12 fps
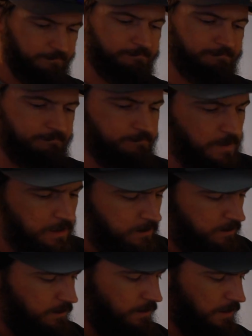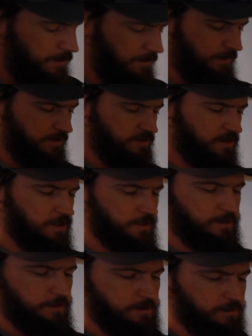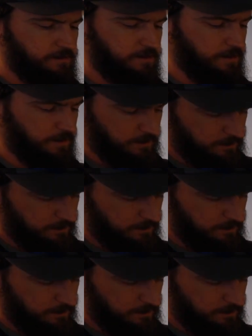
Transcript: Mm-hmm. And then this cutter is gonna